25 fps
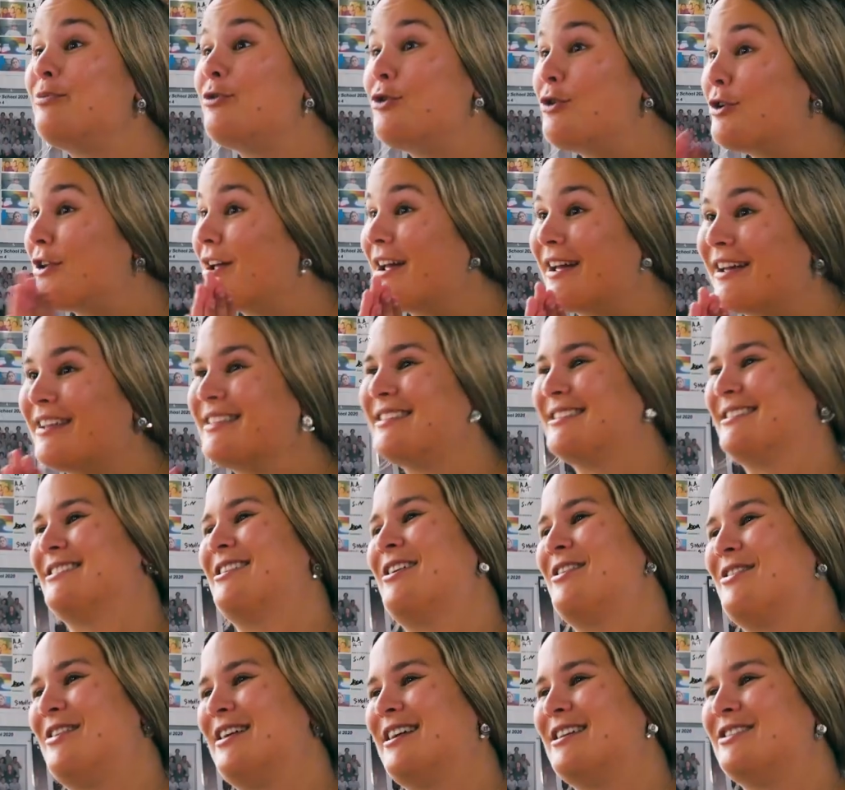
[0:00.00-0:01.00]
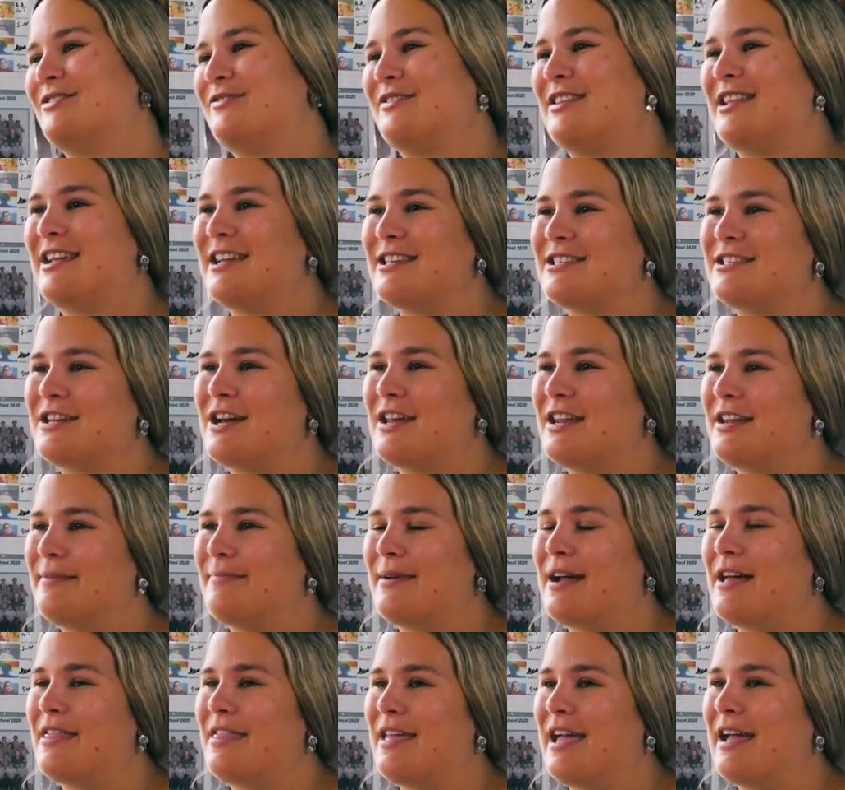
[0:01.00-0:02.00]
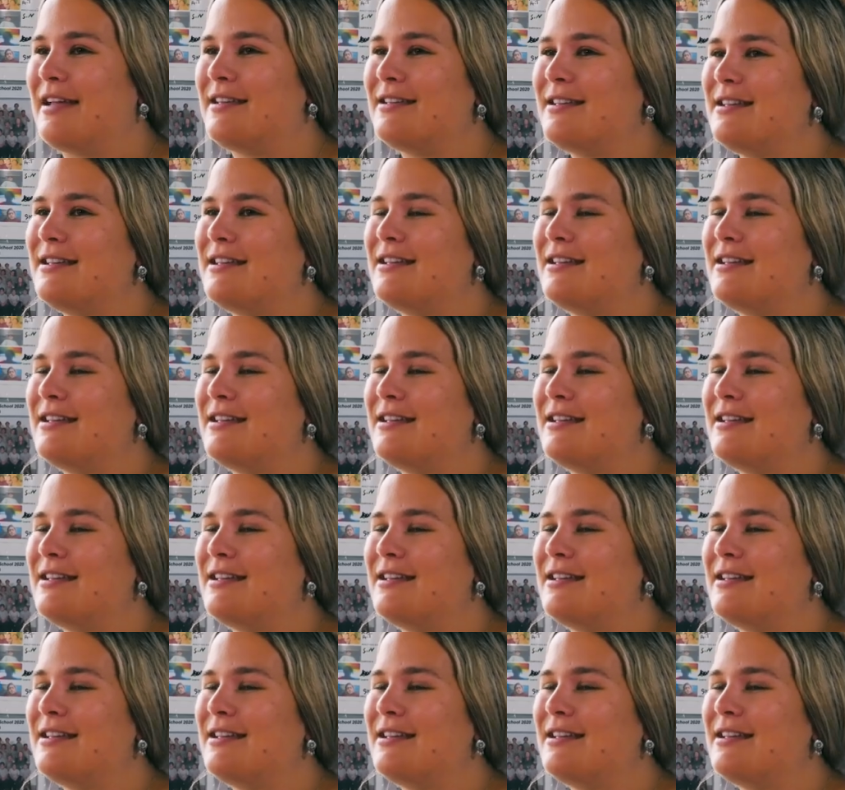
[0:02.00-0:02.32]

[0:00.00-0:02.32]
bought it so he's really excited about that.